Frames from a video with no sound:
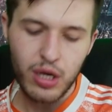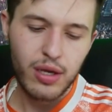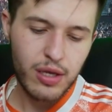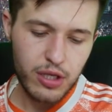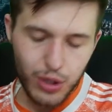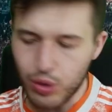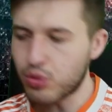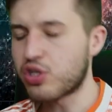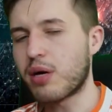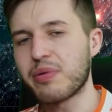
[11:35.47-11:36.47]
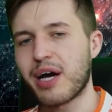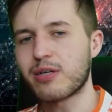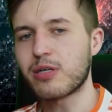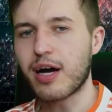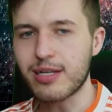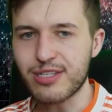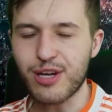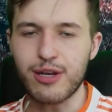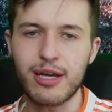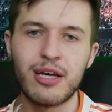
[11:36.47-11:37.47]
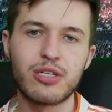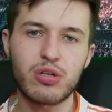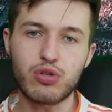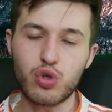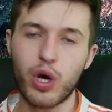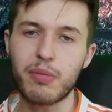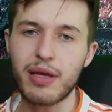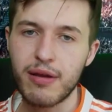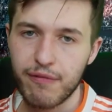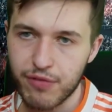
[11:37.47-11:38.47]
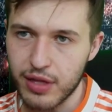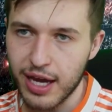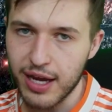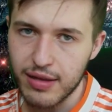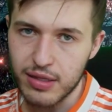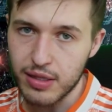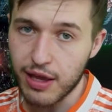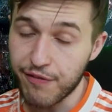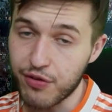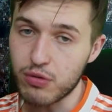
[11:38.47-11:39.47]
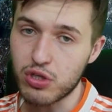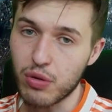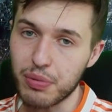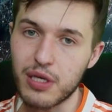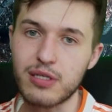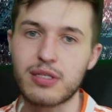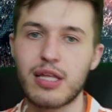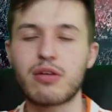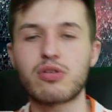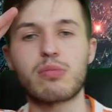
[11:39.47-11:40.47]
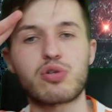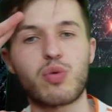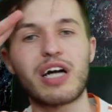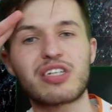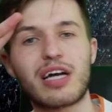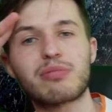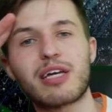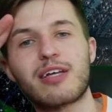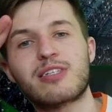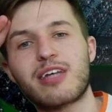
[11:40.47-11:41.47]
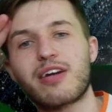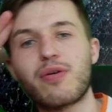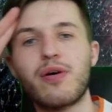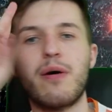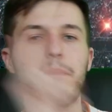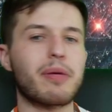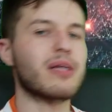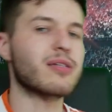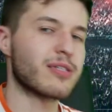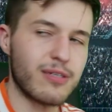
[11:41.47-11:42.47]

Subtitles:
huge doubleheader on Sunday. So join me for that if you so please. Thank you so much for watching. I'm Sideline Sedo. Peace.